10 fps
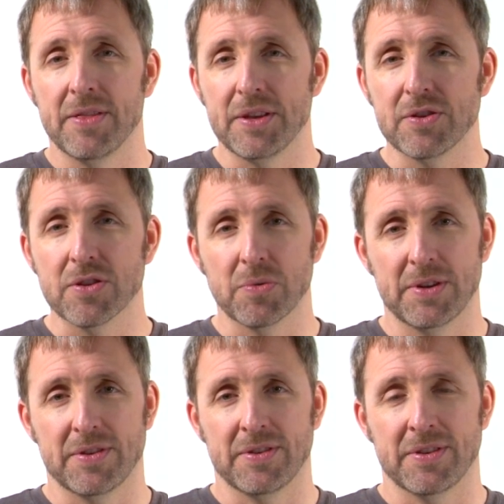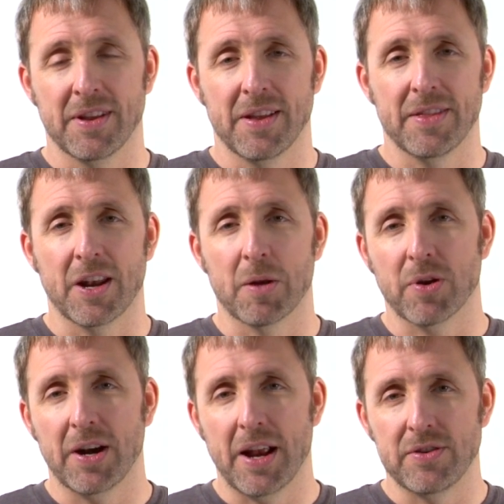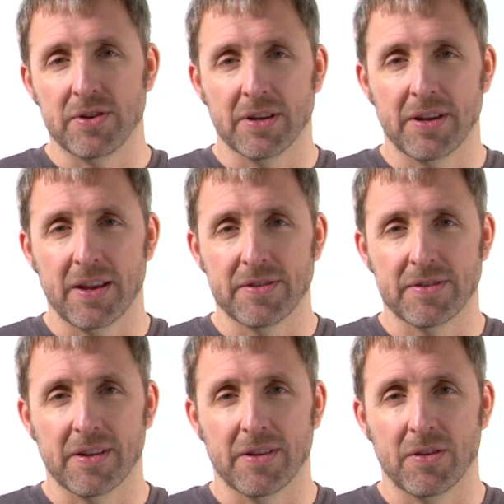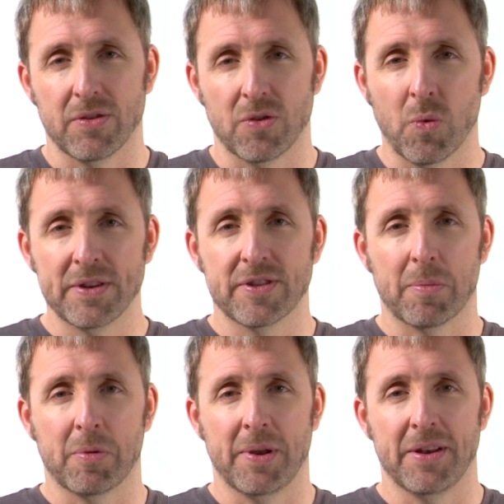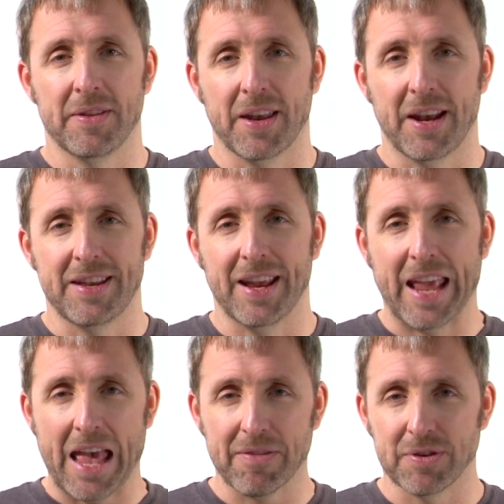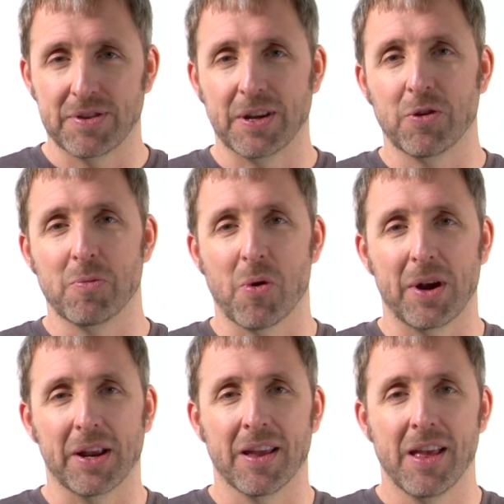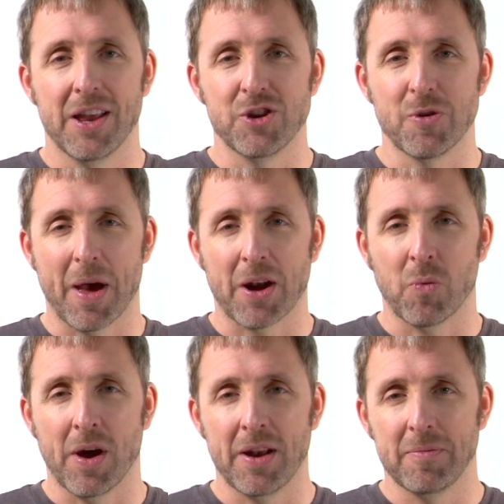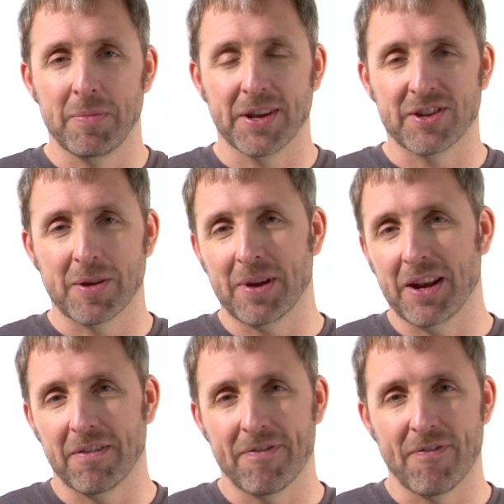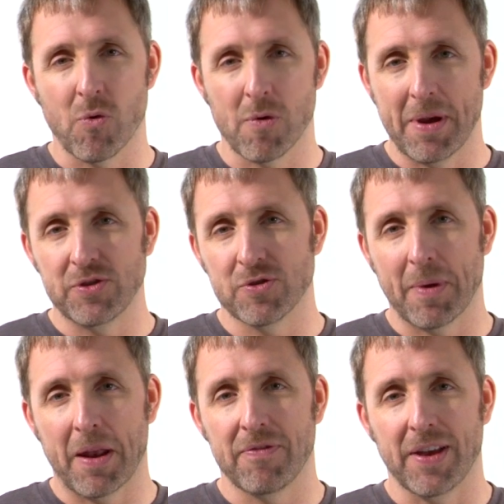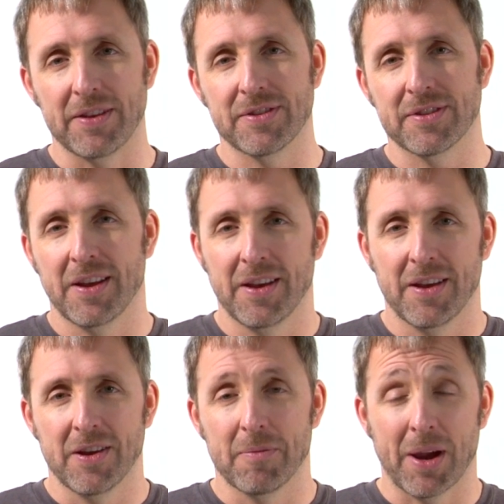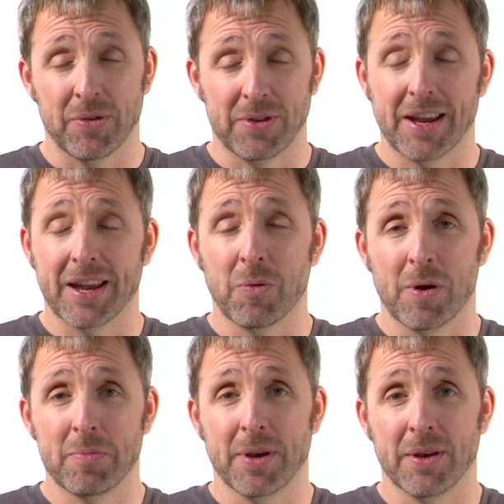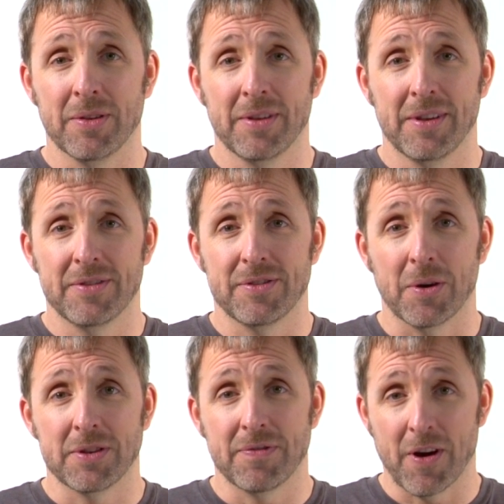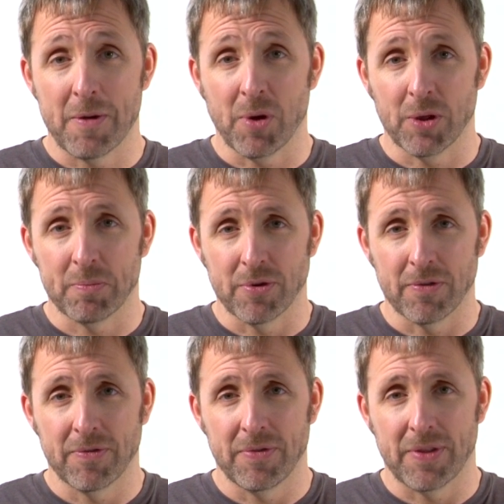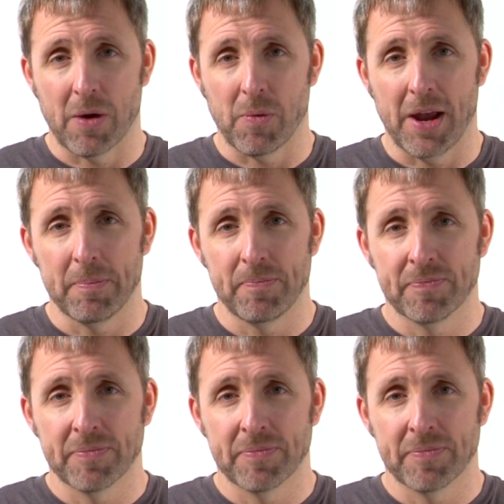These are the reasons that upgraded aging is the one supplement that I take every single morning, no matter what, because I'm getting four major benefits by only taking one pill. So it's very bulletproof that way.